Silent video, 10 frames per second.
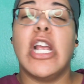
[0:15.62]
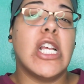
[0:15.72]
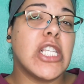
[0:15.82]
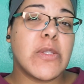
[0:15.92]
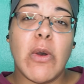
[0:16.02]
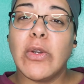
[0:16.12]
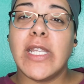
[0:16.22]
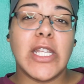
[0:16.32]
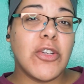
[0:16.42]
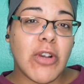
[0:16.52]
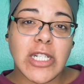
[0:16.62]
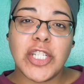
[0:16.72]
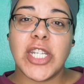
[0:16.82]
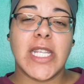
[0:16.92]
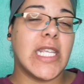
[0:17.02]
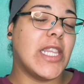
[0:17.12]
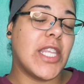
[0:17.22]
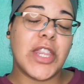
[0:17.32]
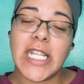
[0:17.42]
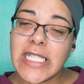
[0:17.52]
smoky, grungy, the
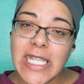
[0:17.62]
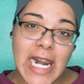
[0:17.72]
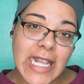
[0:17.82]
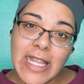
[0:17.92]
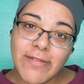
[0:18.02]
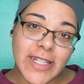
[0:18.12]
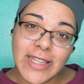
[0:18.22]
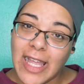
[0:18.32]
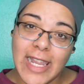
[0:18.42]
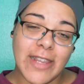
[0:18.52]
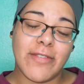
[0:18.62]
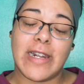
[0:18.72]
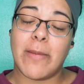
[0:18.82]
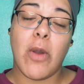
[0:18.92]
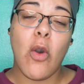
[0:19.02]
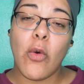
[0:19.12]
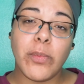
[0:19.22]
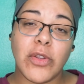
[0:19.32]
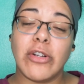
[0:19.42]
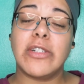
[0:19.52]
things that I love in life, and I hope
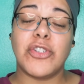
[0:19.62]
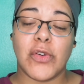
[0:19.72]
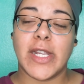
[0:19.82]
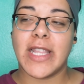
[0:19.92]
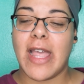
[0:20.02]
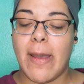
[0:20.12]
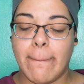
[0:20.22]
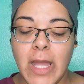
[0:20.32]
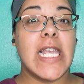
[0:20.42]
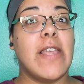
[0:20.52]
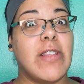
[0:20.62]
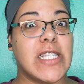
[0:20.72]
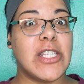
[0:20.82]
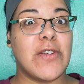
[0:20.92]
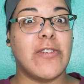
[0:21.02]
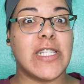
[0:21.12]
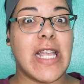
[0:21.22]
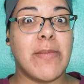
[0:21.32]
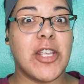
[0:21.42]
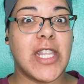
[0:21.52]
you're enjoying them. If this is your first
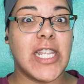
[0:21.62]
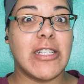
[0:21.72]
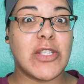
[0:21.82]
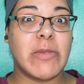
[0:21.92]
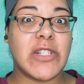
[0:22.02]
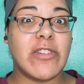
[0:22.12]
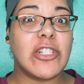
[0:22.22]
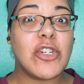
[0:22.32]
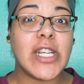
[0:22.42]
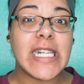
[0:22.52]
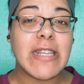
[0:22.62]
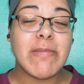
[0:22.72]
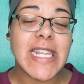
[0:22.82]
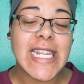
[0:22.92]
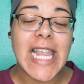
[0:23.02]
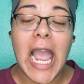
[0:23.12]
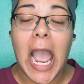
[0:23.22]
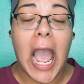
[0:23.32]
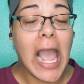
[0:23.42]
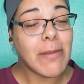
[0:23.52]
time here, thank you so much for joining me.
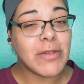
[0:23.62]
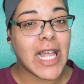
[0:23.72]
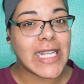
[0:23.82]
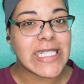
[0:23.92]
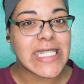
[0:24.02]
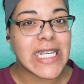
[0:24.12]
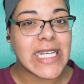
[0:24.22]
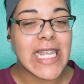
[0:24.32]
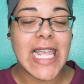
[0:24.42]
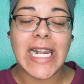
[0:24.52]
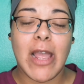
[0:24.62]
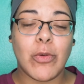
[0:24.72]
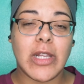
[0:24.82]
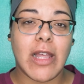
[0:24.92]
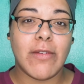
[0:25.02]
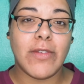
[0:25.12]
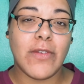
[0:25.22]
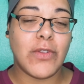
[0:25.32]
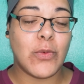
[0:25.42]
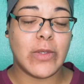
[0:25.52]
I'm Liza, and I would love
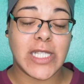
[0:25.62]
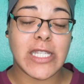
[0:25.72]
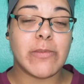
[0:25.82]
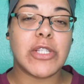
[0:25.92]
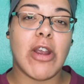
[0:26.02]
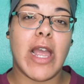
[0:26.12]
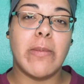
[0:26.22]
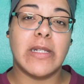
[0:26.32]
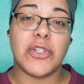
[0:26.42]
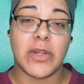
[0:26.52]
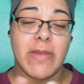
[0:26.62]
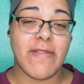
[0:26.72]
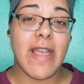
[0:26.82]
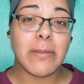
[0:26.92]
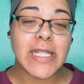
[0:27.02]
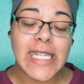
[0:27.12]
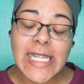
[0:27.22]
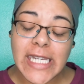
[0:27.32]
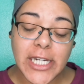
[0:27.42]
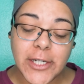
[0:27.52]
if you would subscribe and join my family
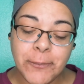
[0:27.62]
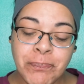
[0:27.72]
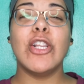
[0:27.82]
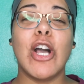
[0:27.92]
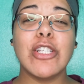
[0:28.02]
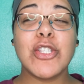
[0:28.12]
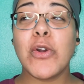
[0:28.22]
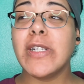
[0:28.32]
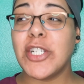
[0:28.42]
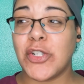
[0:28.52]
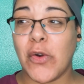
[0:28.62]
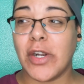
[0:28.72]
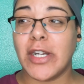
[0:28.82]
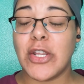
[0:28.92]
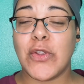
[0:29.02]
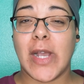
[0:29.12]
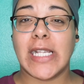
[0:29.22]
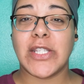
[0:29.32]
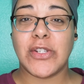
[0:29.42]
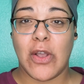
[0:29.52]
here. Long story short, you
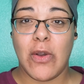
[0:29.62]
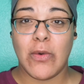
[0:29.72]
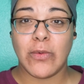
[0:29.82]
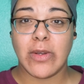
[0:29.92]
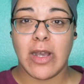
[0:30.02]
guys know,